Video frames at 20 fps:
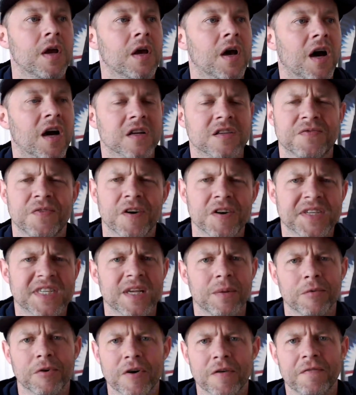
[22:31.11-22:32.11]
It's very
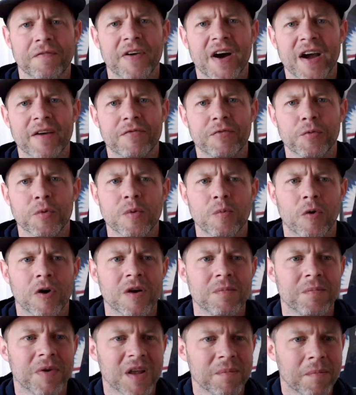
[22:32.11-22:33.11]
similar to
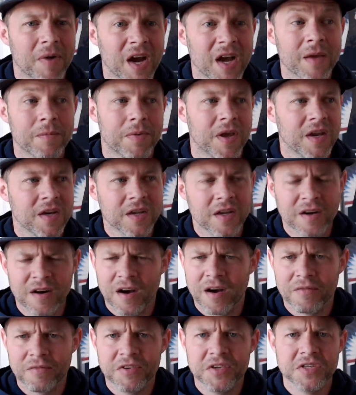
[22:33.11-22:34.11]
5-3-1, but in my opinion,
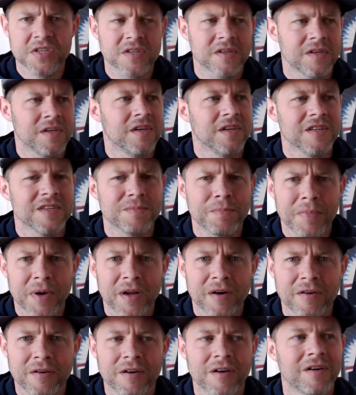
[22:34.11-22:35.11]
obviously it's
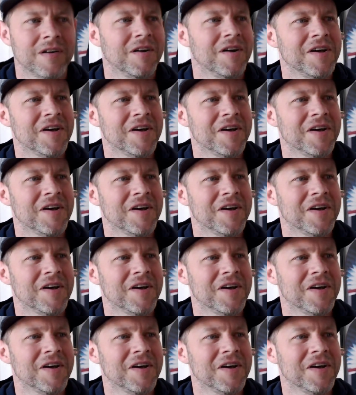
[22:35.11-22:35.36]
better.